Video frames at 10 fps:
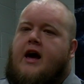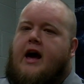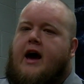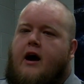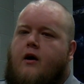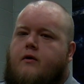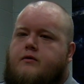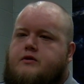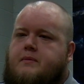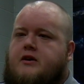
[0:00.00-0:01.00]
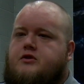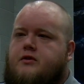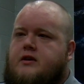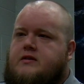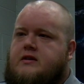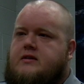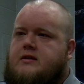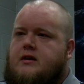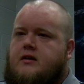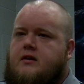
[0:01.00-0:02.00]
how special is it
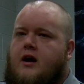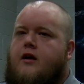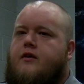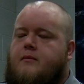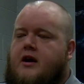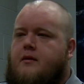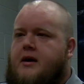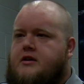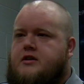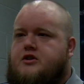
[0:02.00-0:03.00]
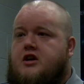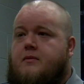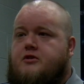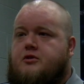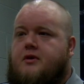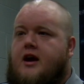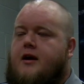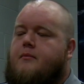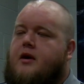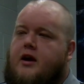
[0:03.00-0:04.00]
to not only make it back to the championship
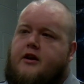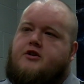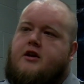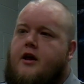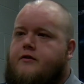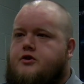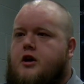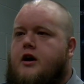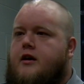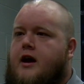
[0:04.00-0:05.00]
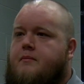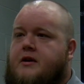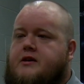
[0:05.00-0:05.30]
game, but get another shot at